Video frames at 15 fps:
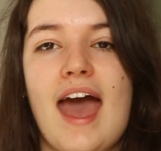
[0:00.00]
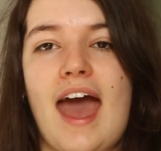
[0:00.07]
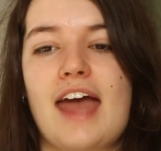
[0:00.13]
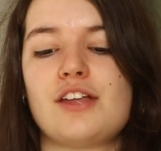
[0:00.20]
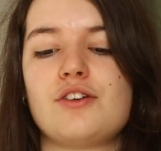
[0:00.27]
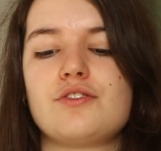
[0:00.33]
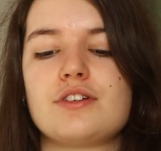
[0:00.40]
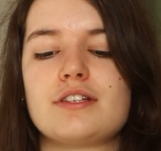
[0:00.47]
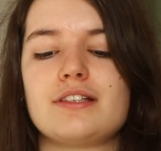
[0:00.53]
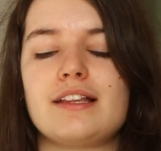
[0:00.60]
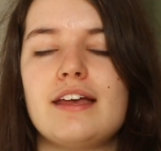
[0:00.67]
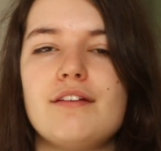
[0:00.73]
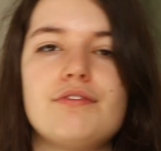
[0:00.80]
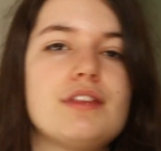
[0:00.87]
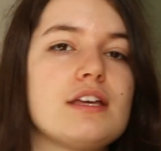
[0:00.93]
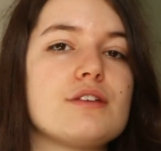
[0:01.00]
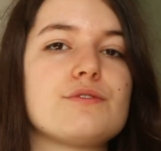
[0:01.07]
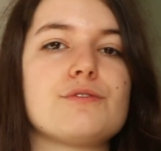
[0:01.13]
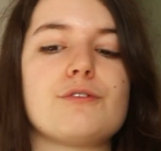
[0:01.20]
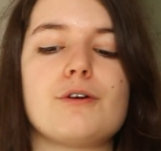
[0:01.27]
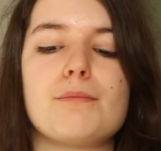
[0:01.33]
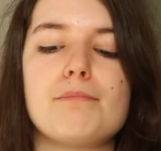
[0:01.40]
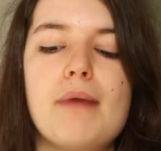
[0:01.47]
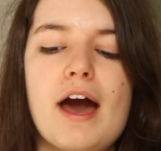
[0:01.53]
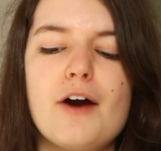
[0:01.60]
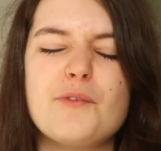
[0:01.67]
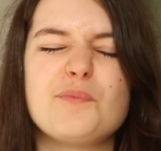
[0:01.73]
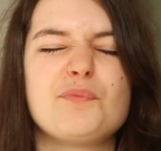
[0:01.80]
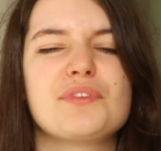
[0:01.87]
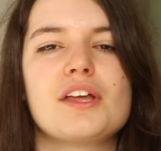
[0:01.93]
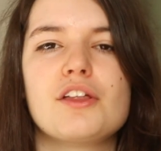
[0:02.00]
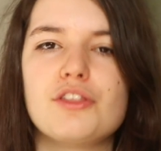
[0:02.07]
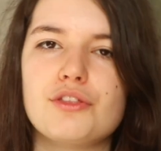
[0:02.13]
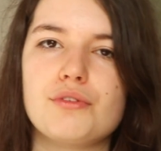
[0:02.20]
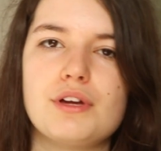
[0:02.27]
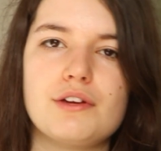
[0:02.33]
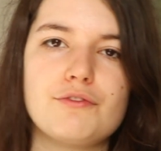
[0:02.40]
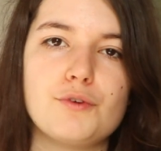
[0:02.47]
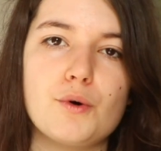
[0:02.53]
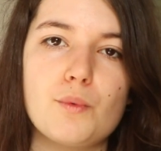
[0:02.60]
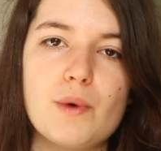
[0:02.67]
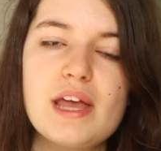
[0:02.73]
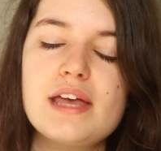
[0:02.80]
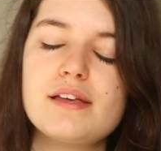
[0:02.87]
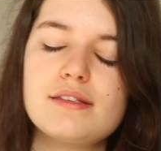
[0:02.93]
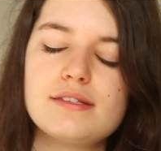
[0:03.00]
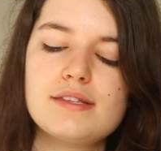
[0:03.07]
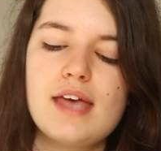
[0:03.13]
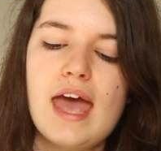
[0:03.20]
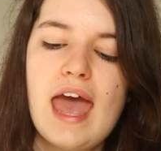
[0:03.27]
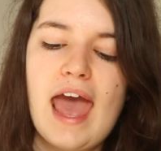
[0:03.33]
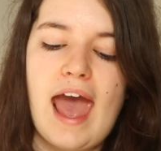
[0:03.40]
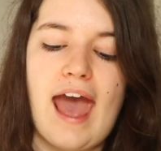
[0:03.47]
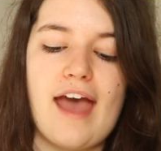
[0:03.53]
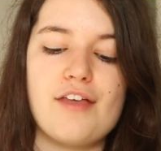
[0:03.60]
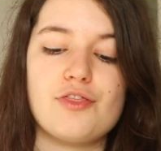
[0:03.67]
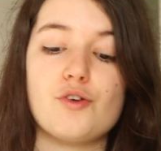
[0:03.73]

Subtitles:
And you just leave these for about 3 to 4 weeks, and